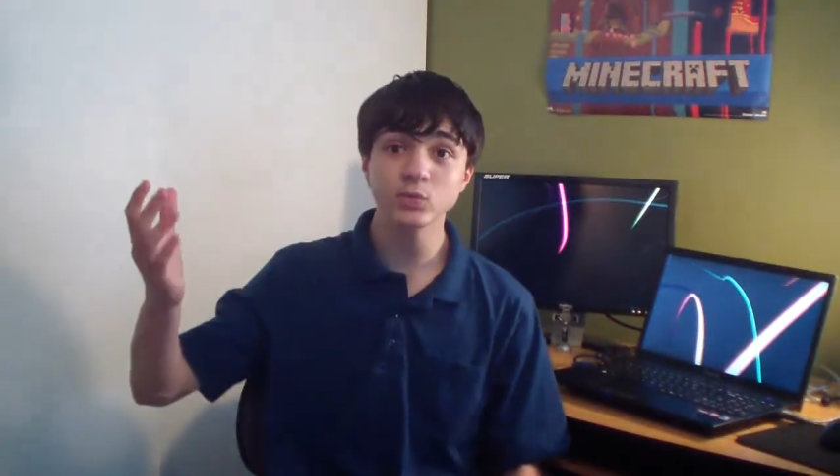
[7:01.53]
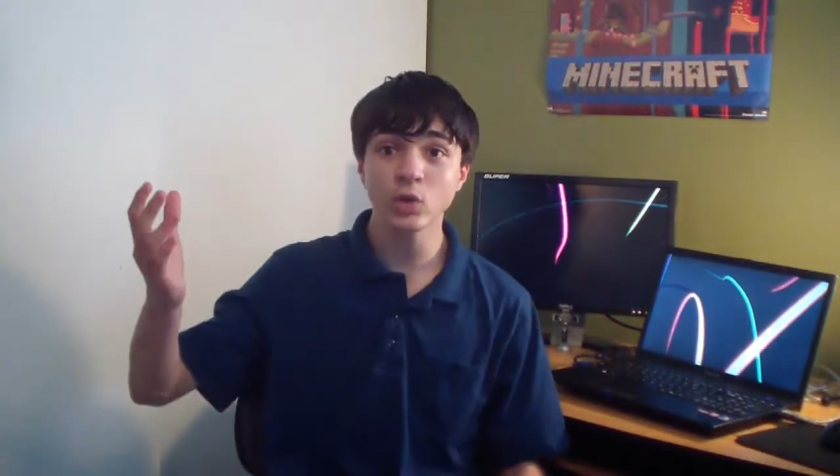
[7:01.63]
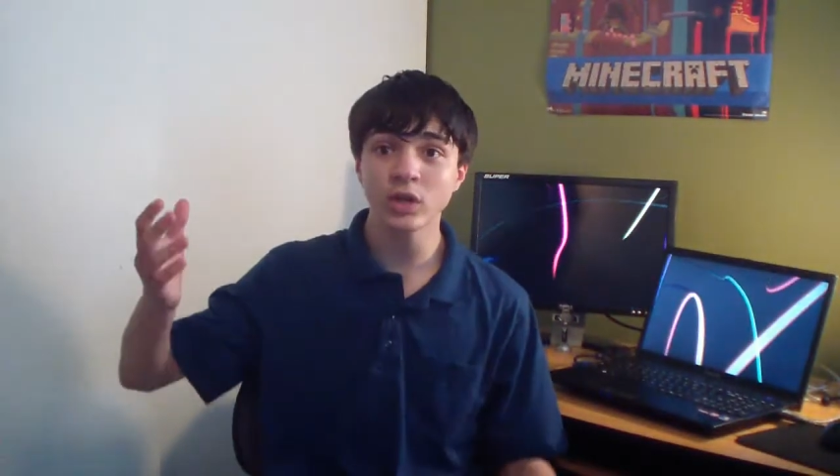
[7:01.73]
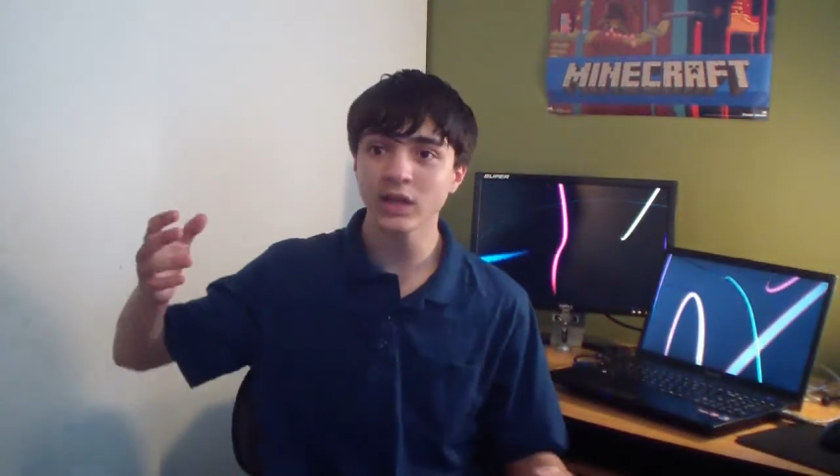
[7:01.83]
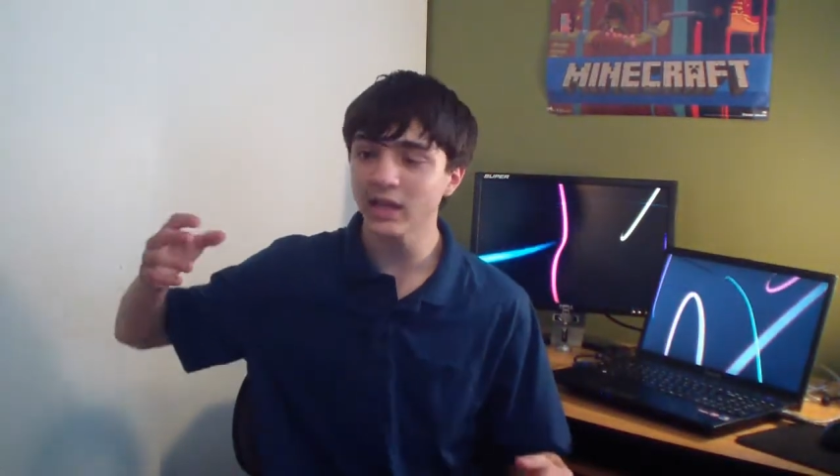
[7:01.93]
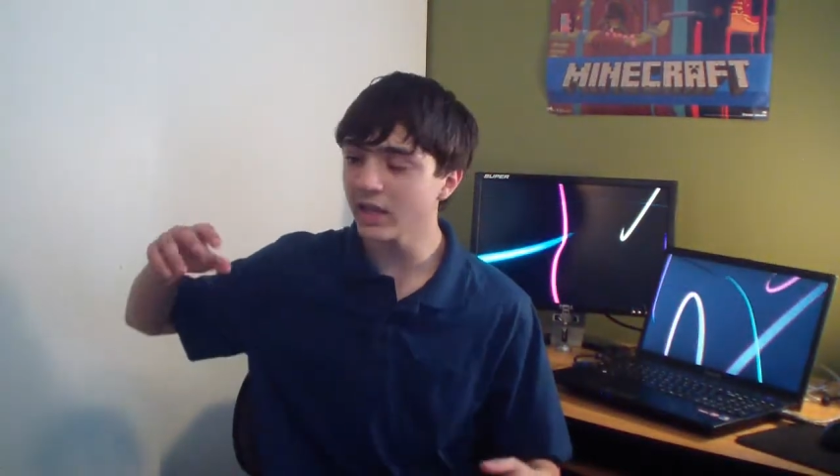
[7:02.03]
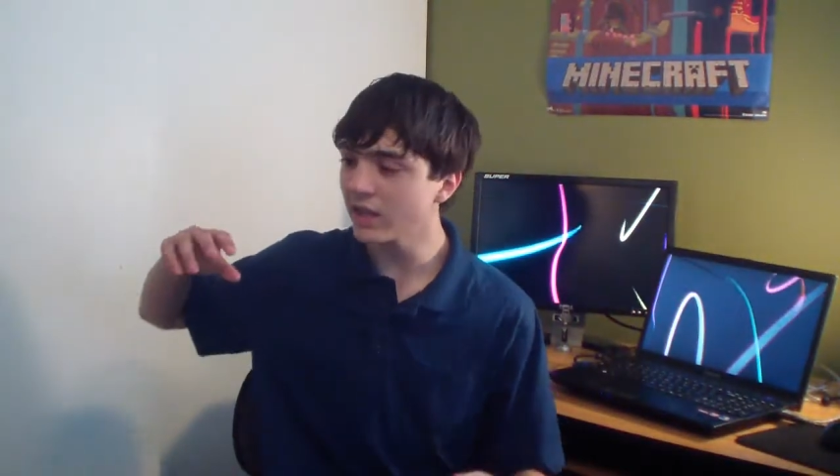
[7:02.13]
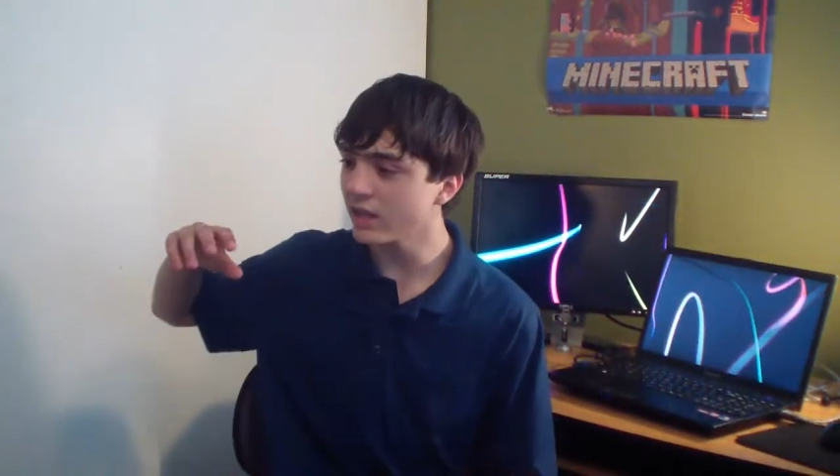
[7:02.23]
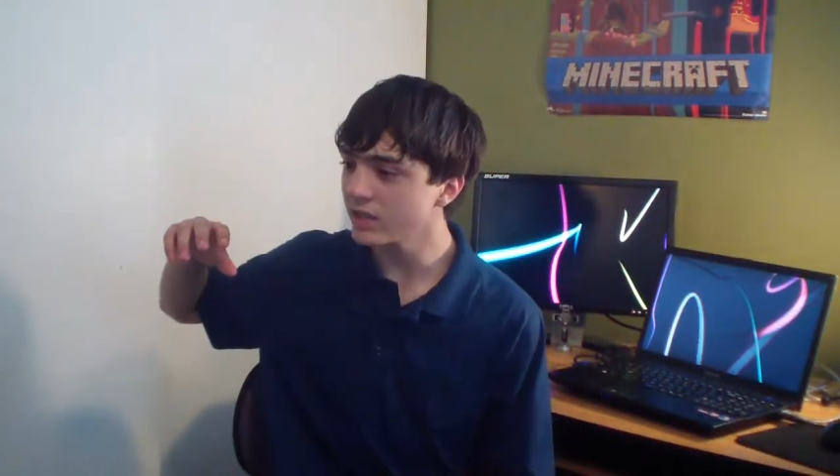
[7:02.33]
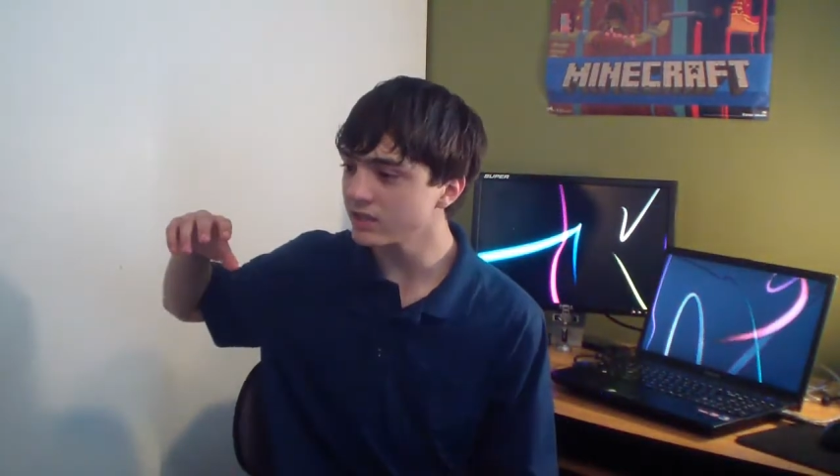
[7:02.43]
One
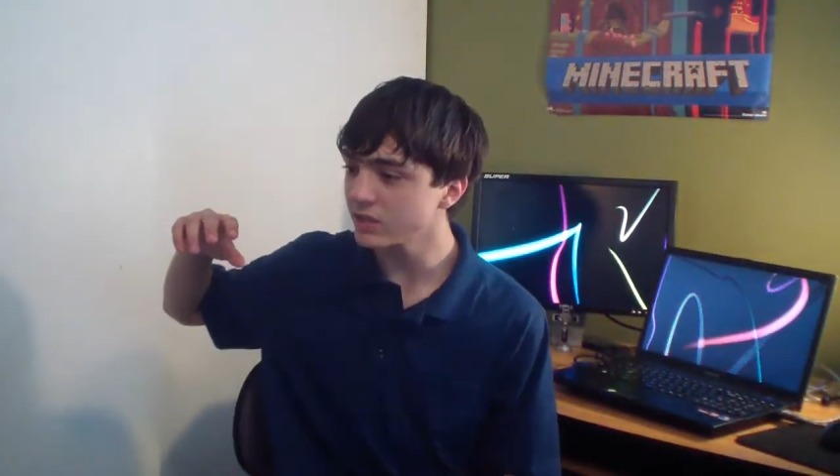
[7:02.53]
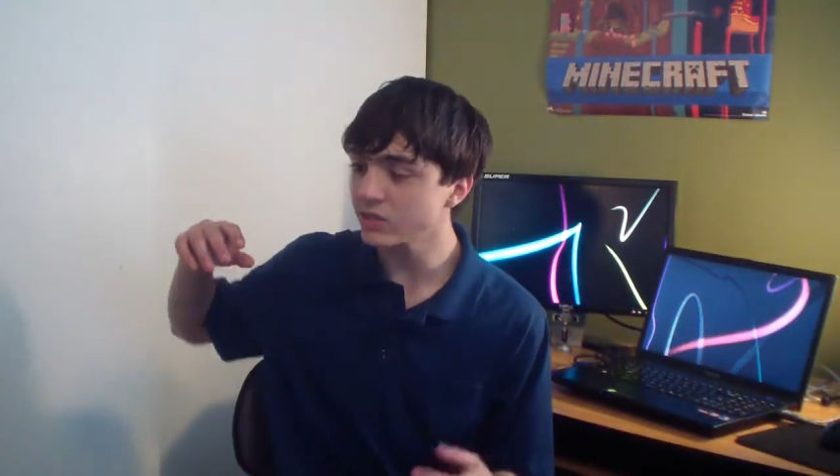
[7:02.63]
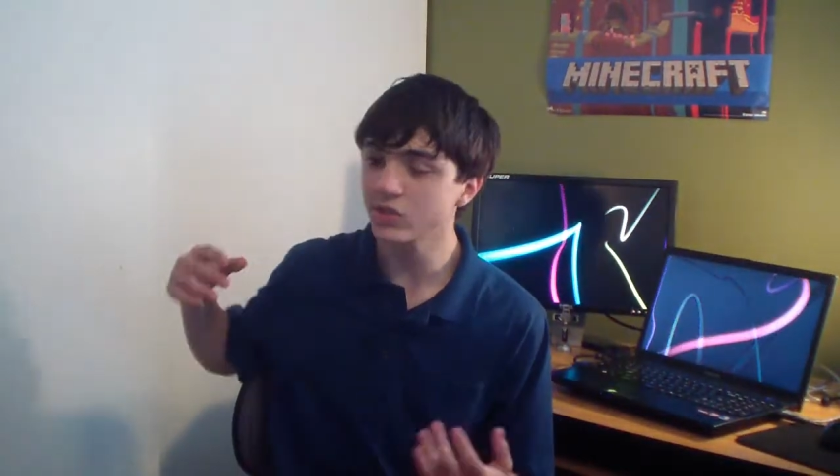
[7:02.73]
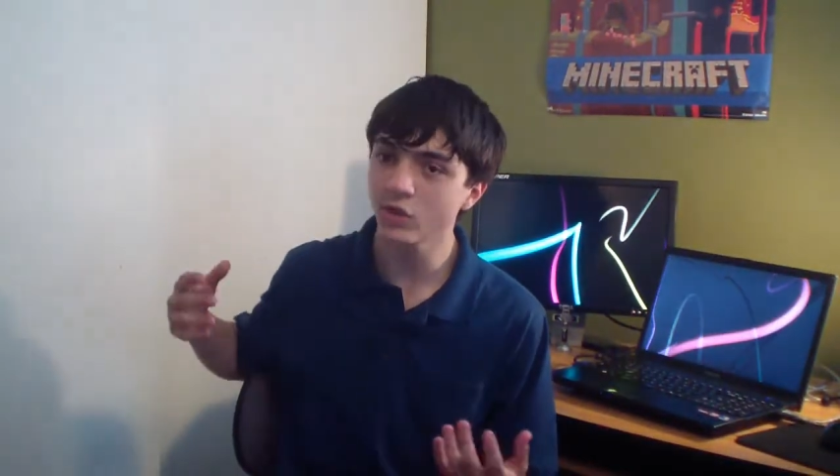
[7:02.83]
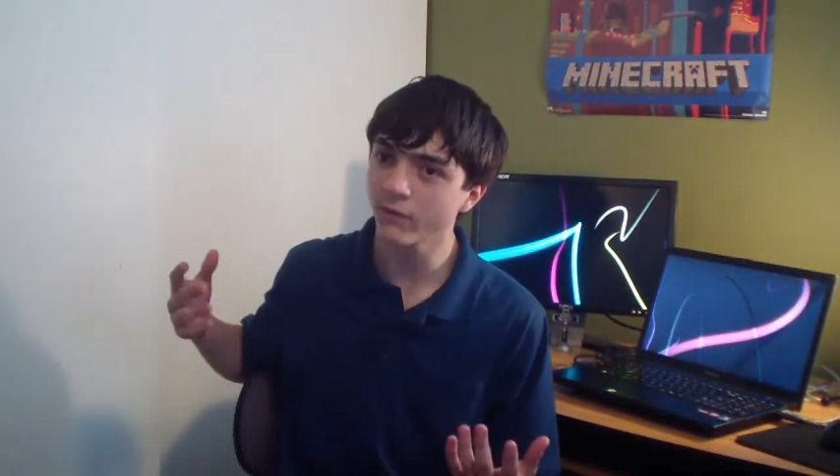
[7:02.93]
is, so